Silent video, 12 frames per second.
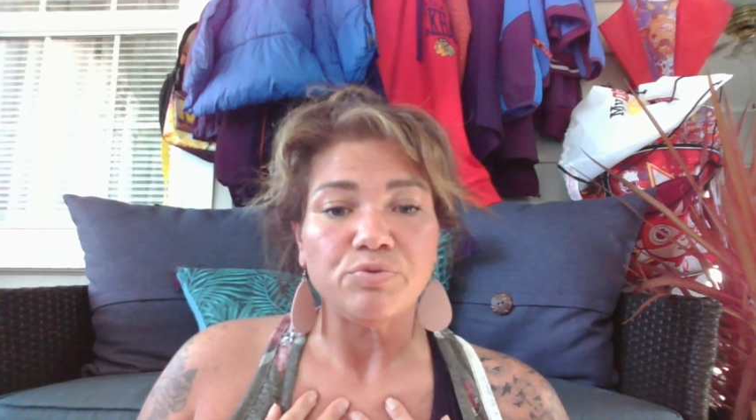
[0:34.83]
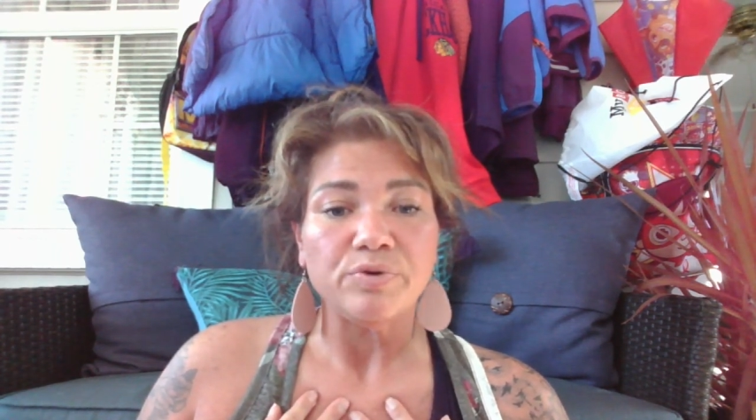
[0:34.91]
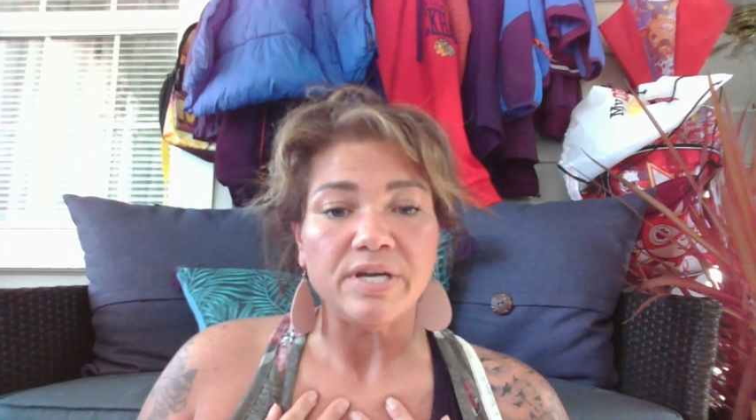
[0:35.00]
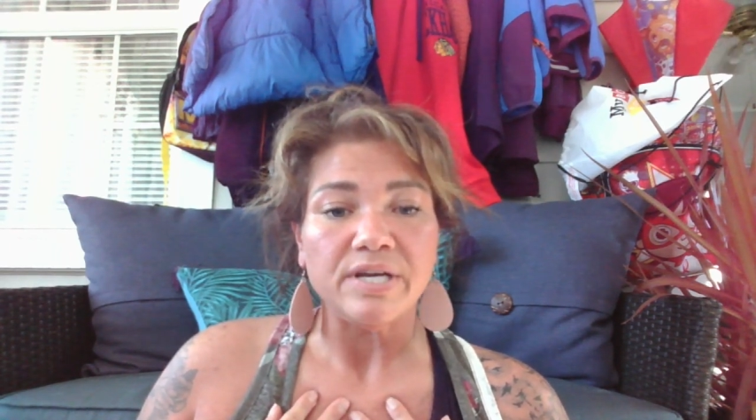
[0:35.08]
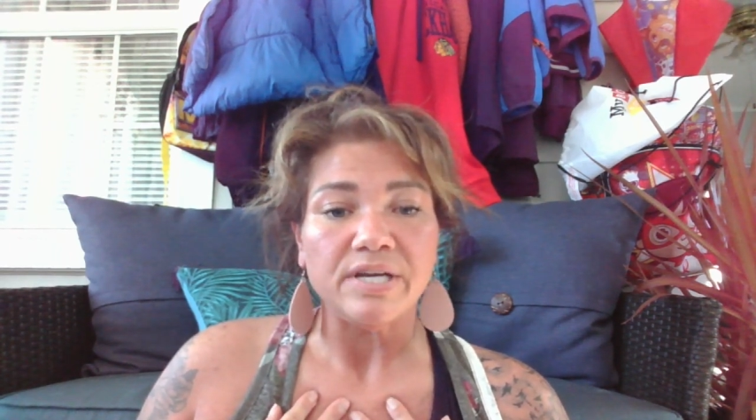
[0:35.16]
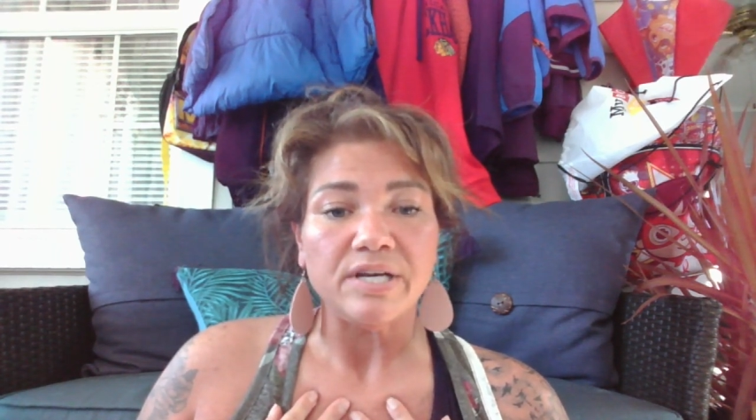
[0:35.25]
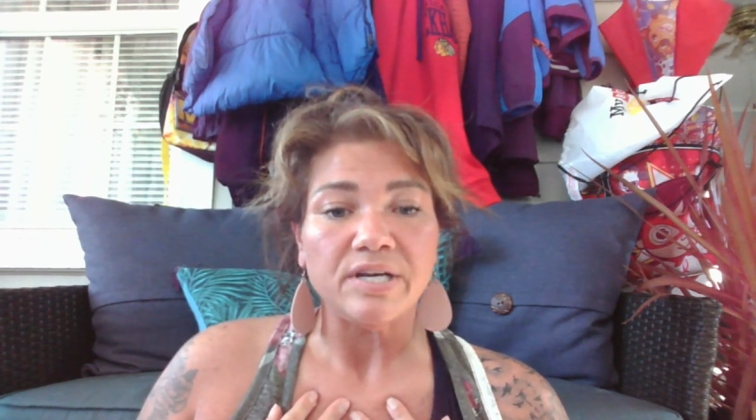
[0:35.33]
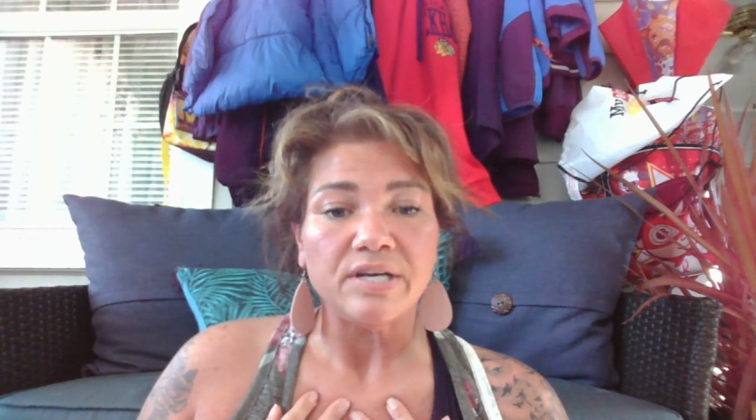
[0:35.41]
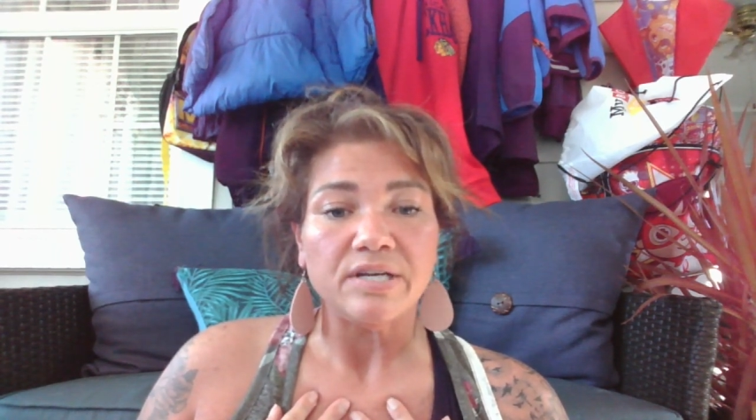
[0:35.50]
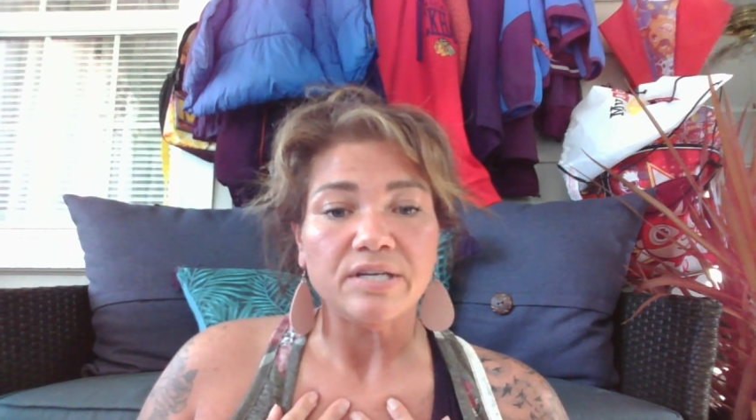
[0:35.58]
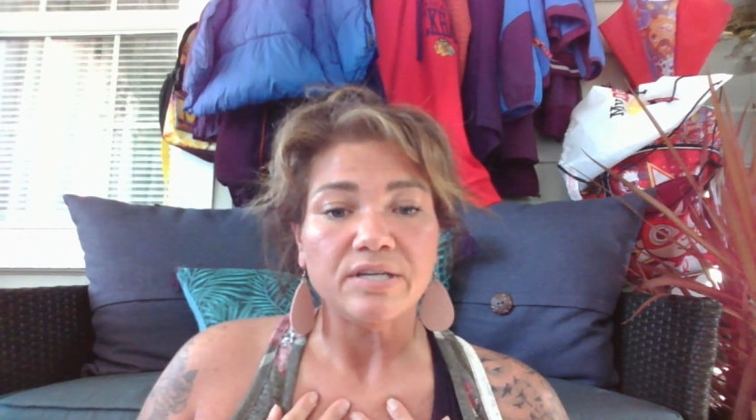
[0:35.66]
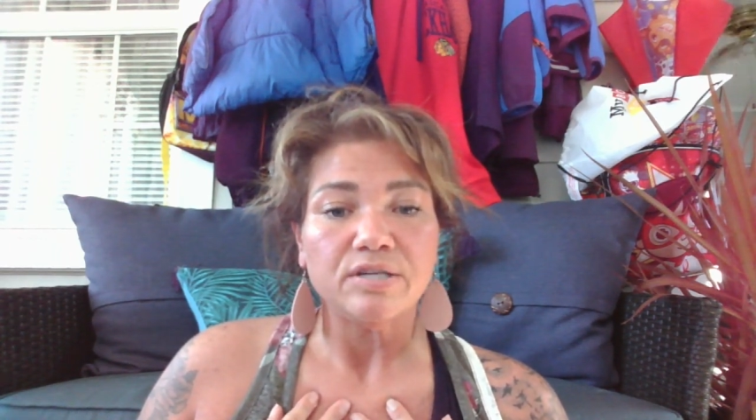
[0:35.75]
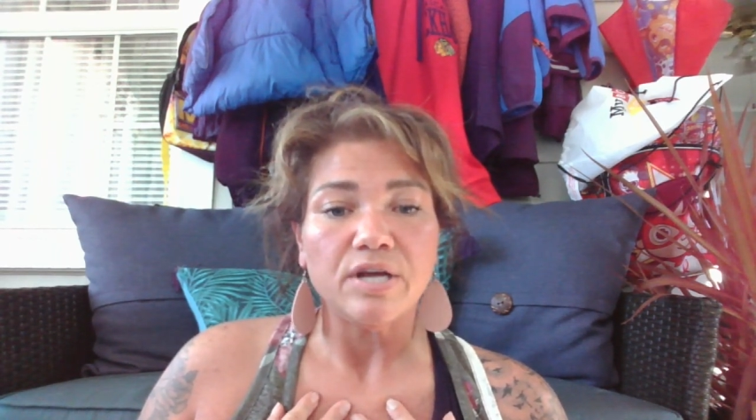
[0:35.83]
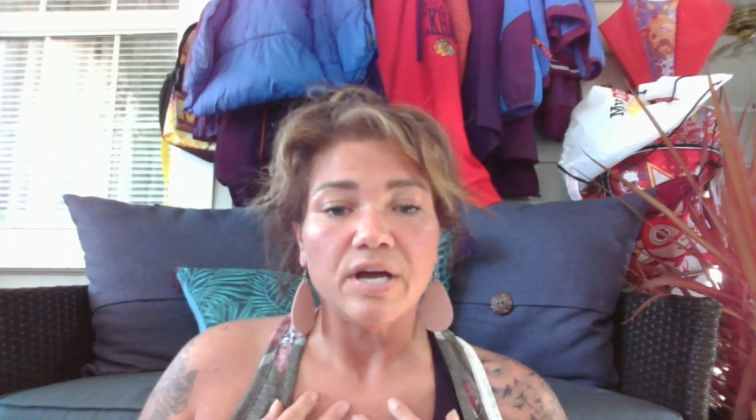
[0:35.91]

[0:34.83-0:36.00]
between